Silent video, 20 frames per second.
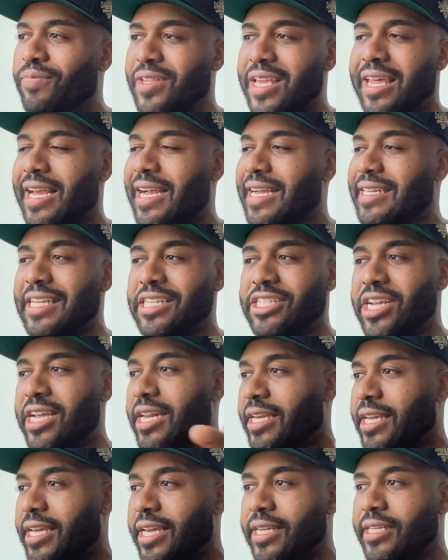yeah, like I said,
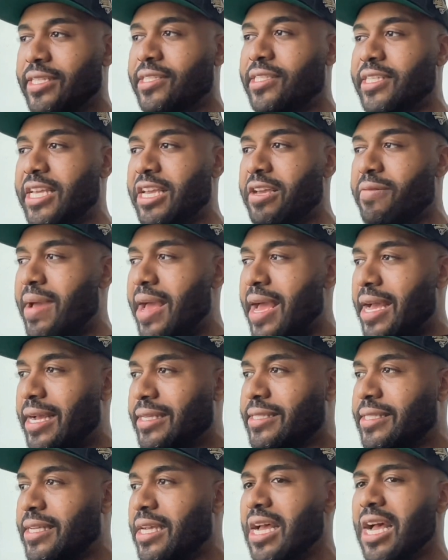Jadakiss,
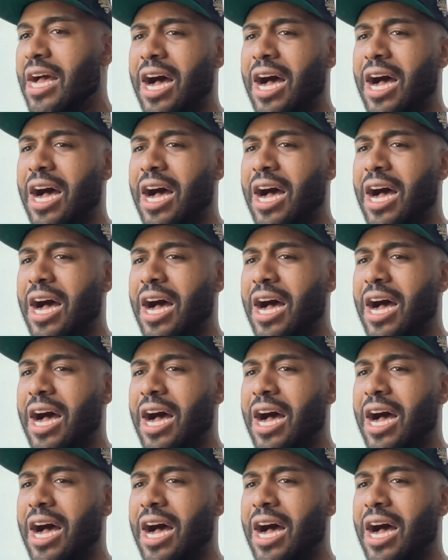DMX.